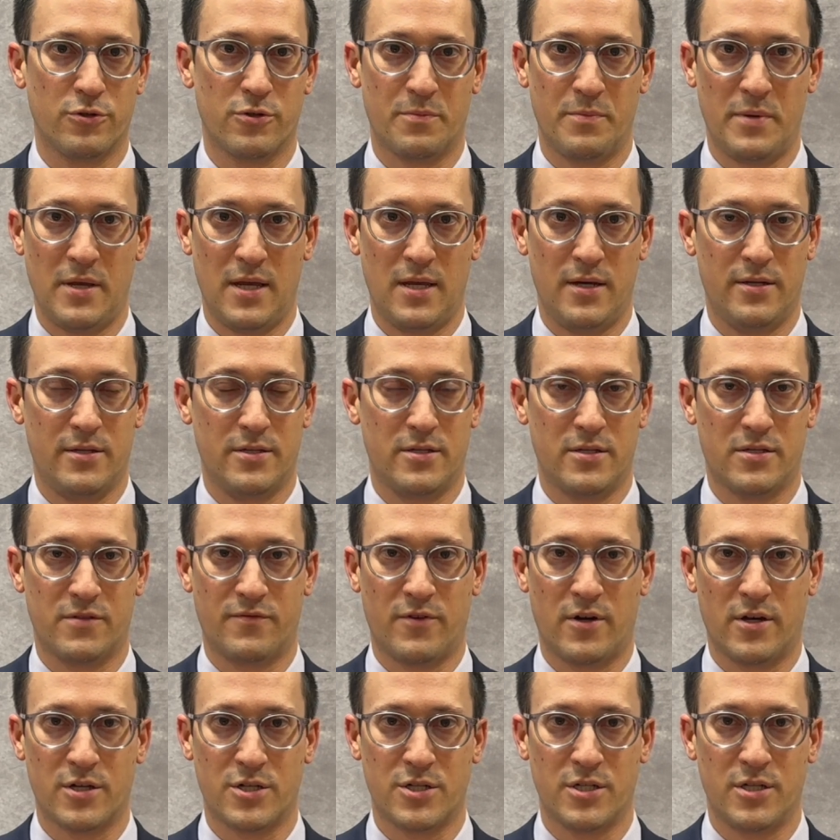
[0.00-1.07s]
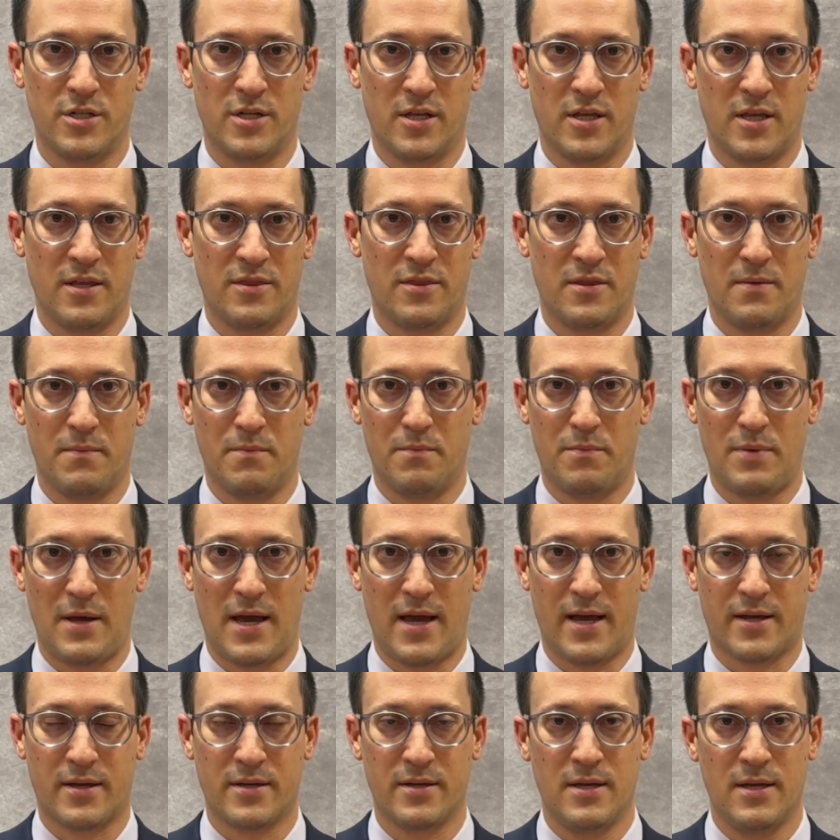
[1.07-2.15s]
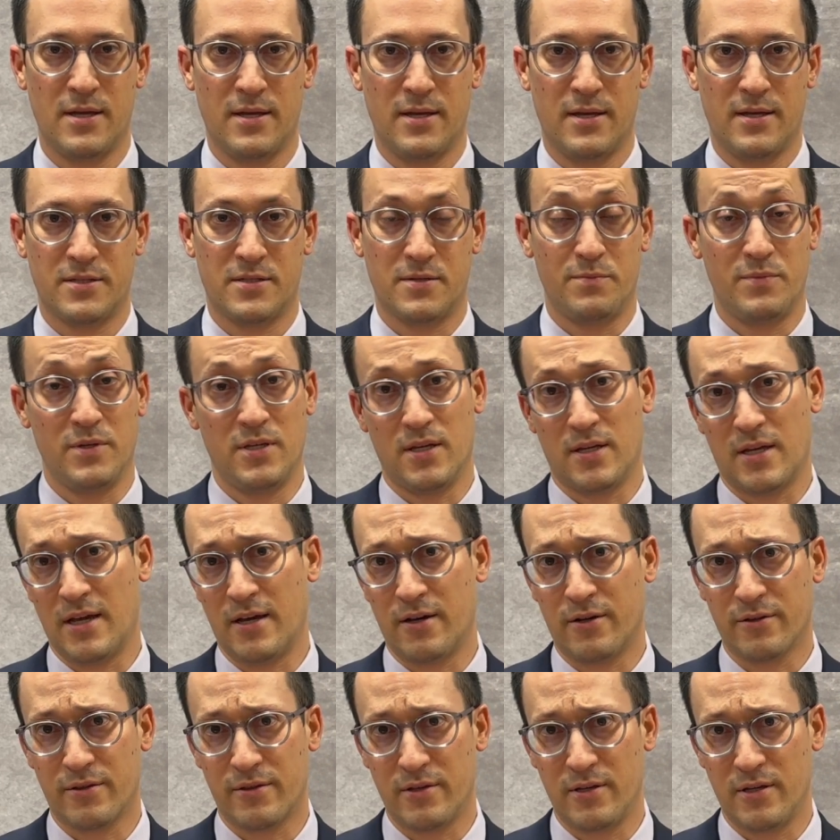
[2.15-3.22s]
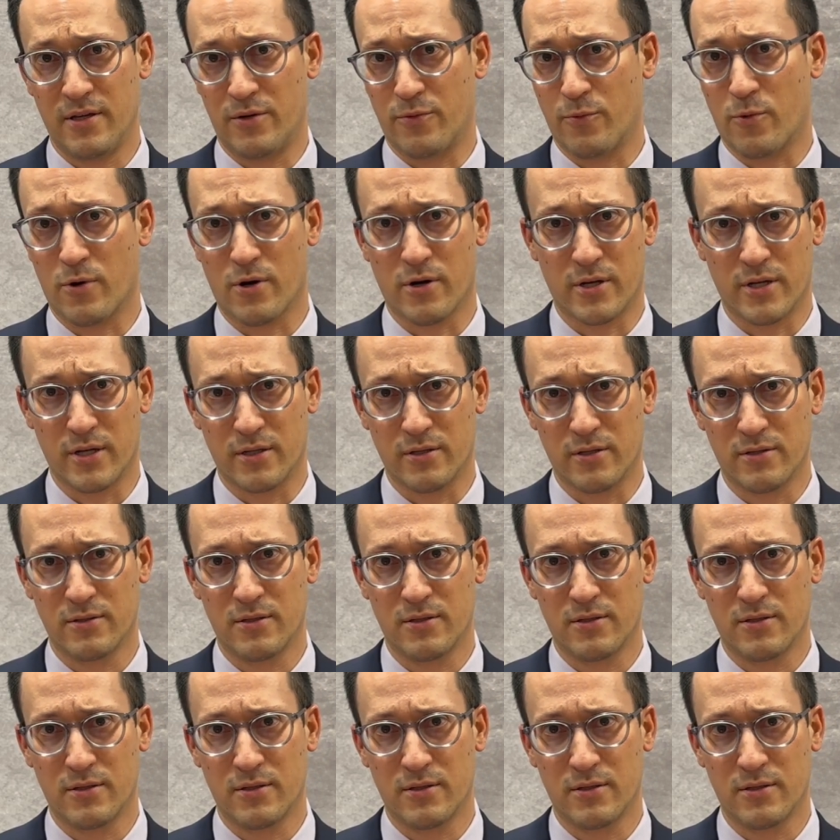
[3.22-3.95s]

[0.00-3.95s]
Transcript: pain and dysfunction and get them back to being healthy and working.